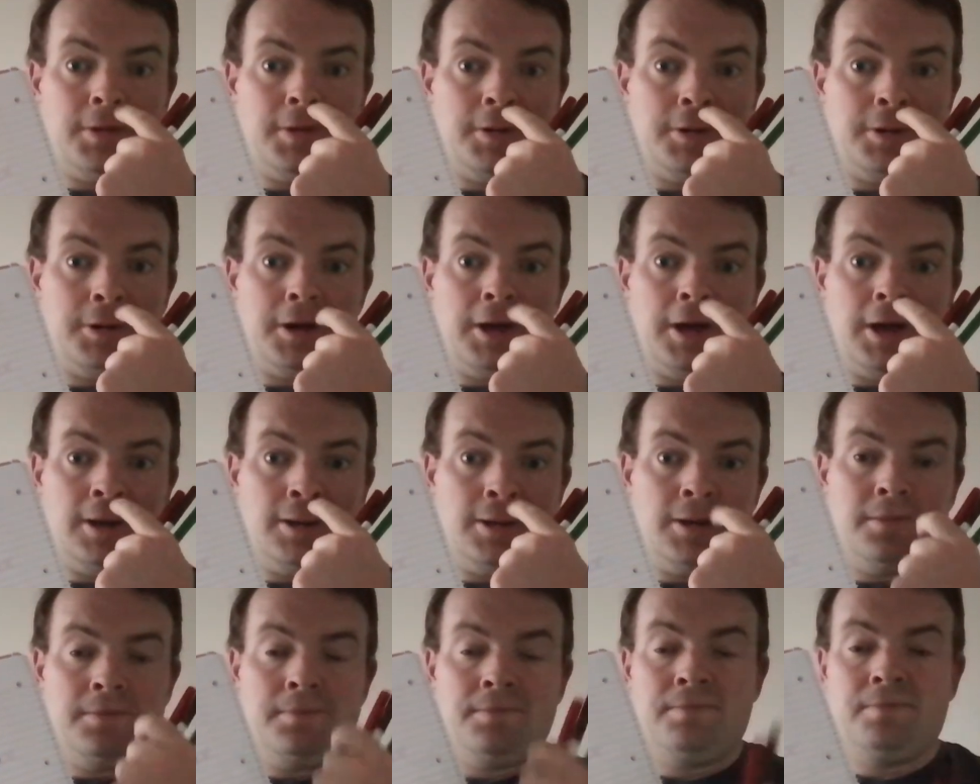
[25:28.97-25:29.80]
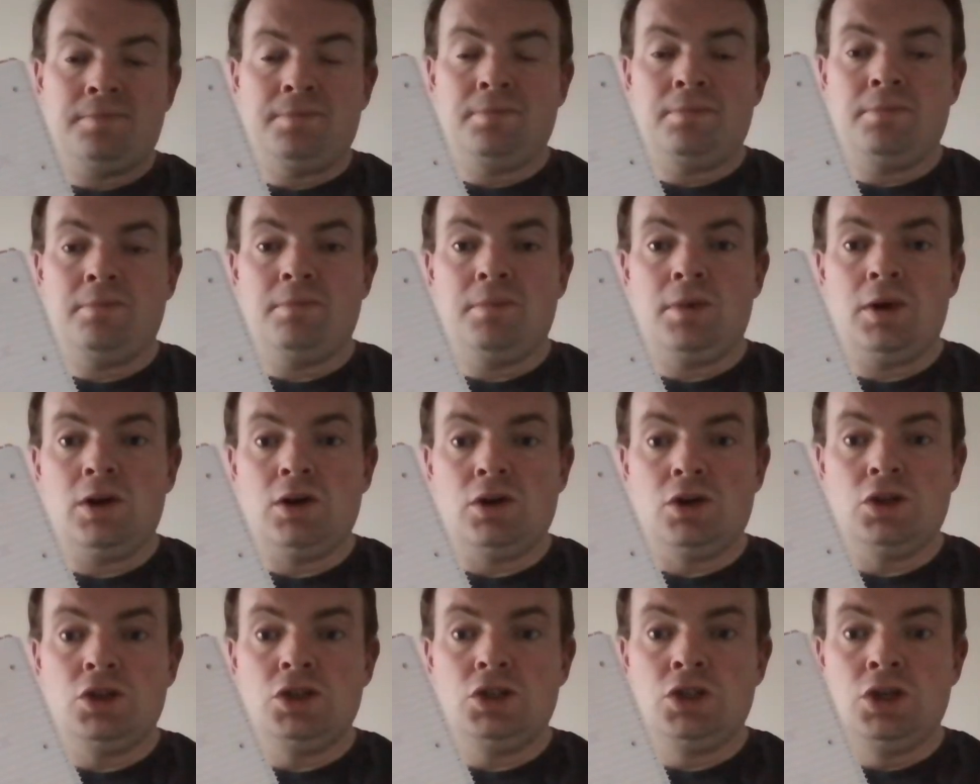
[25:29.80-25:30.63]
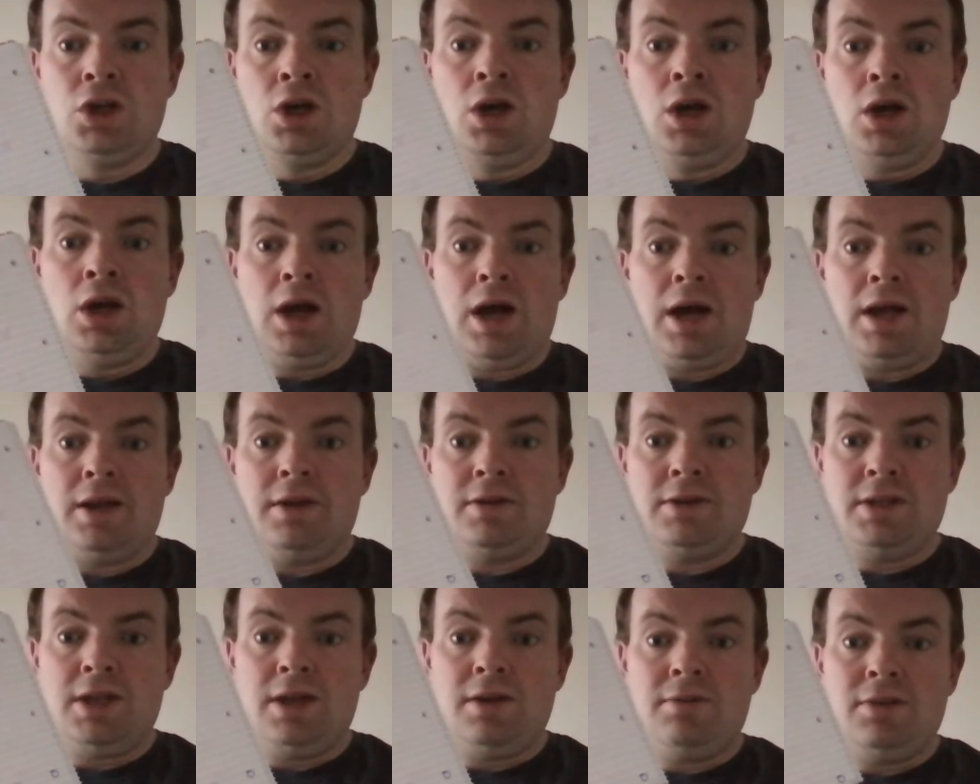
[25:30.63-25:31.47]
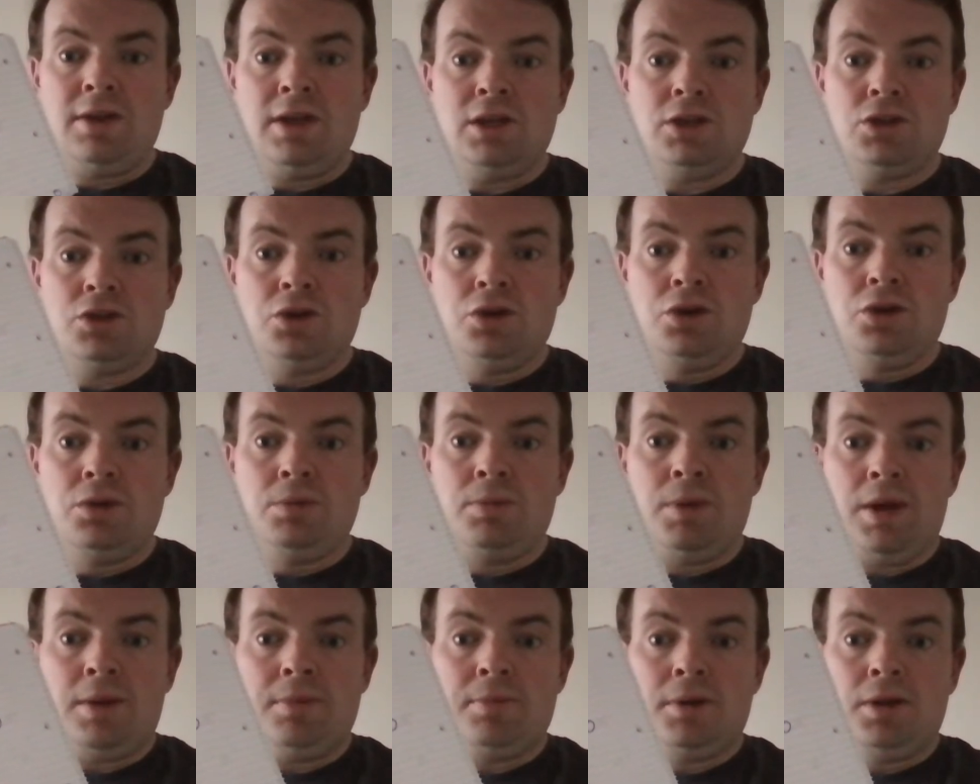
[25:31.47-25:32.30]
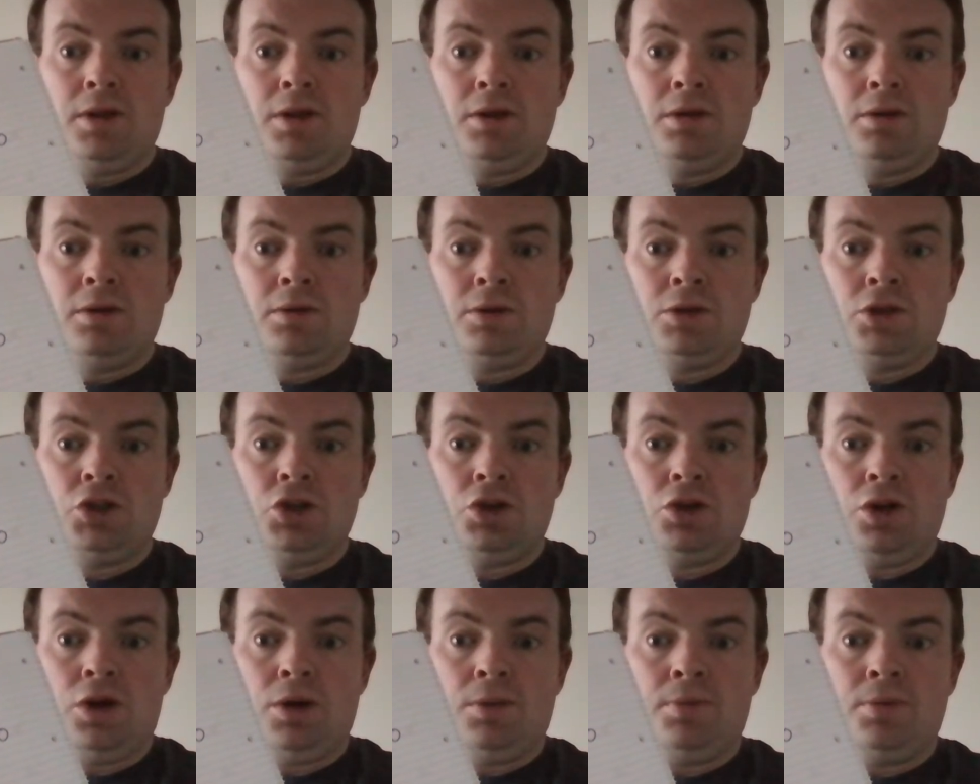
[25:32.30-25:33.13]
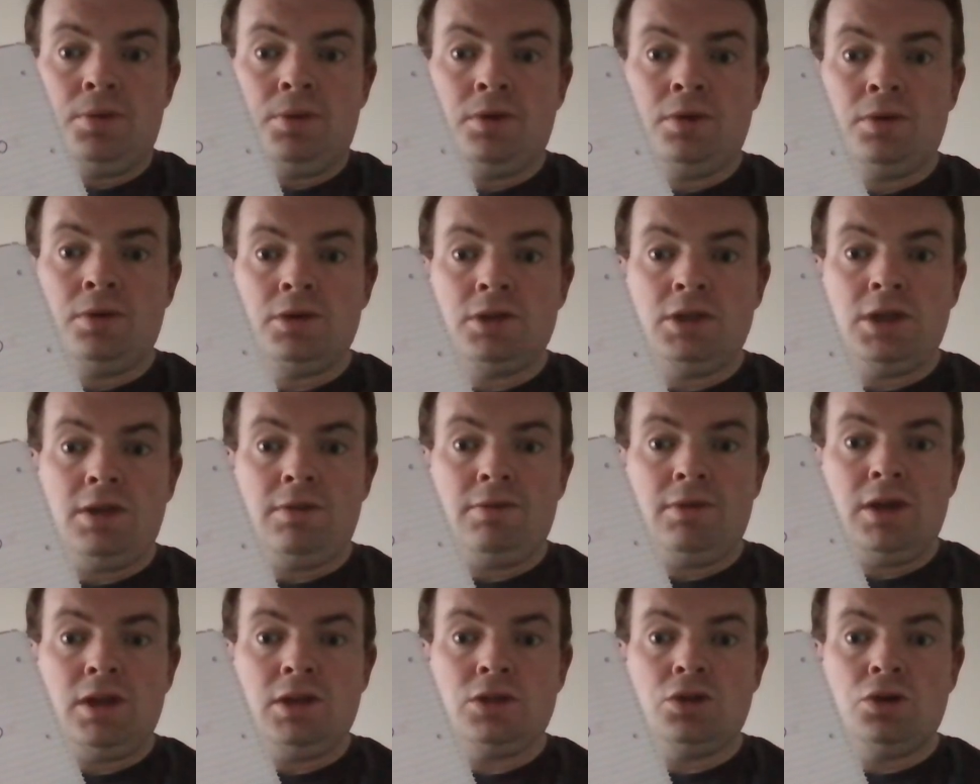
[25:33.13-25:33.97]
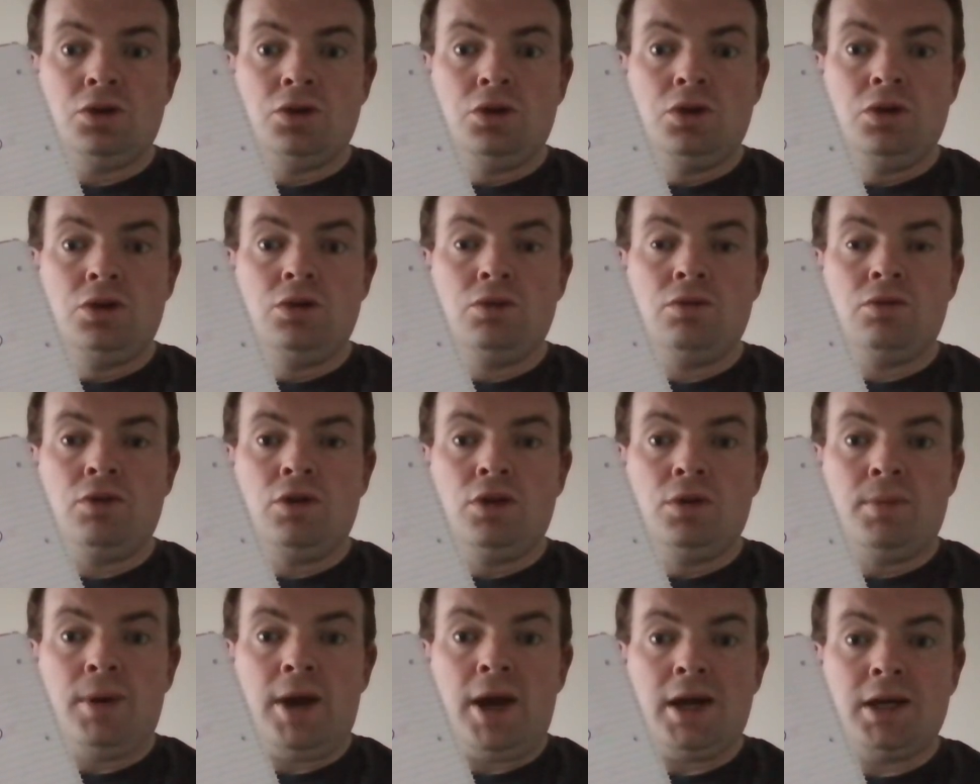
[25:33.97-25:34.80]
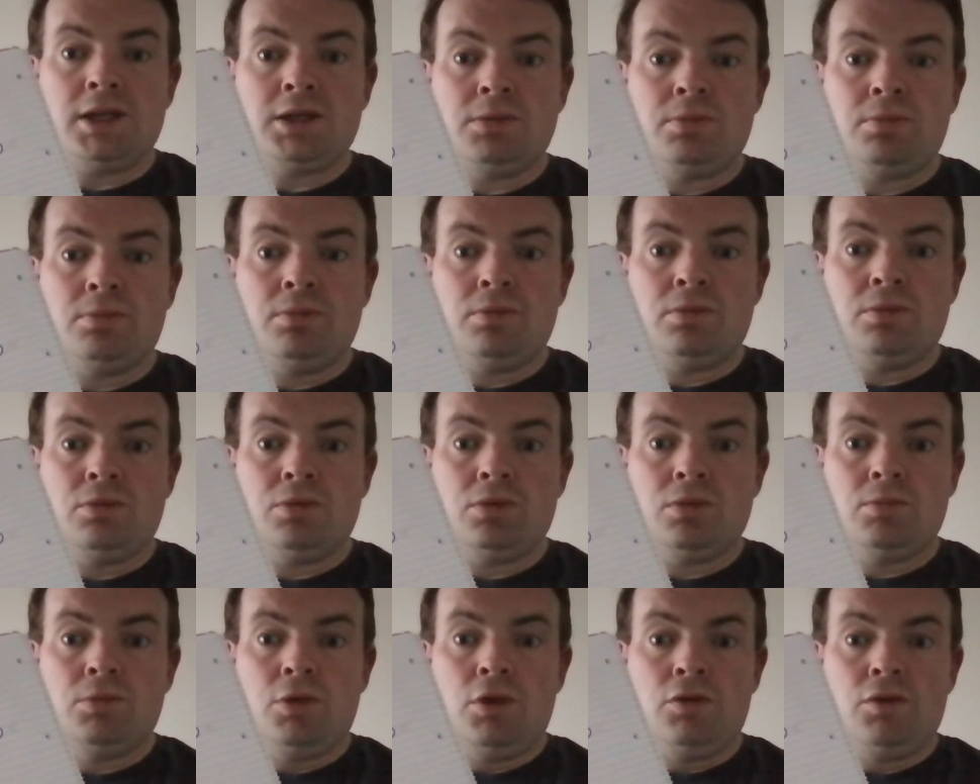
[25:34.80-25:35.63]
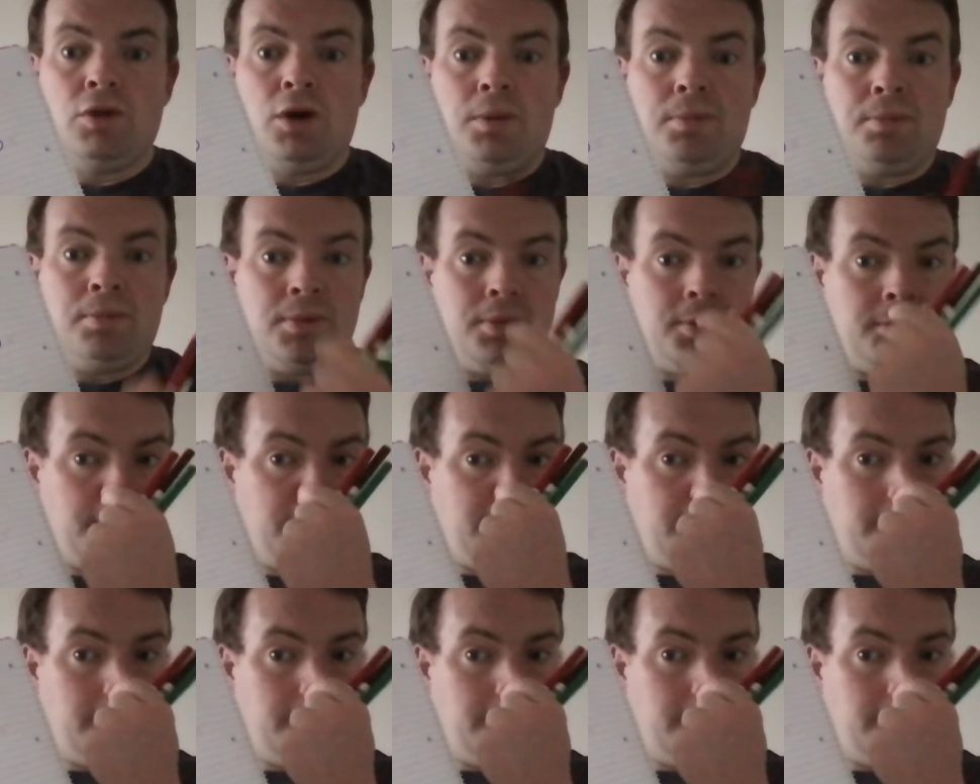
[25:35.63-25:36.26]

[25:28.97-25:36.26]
Alright? Because, and see if these two people shoot up, see if these two fullbacks move up,